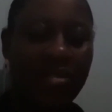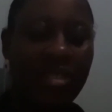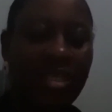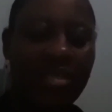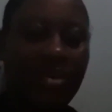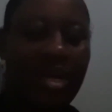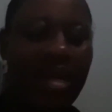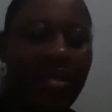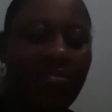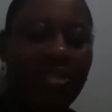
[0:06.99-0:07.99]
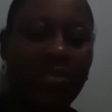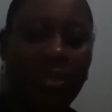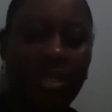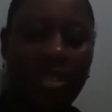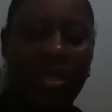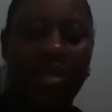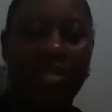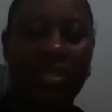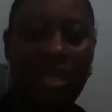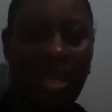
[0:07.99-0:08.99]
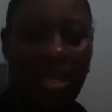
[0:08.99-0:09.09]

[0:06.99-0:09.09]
Olinka Adams Peters,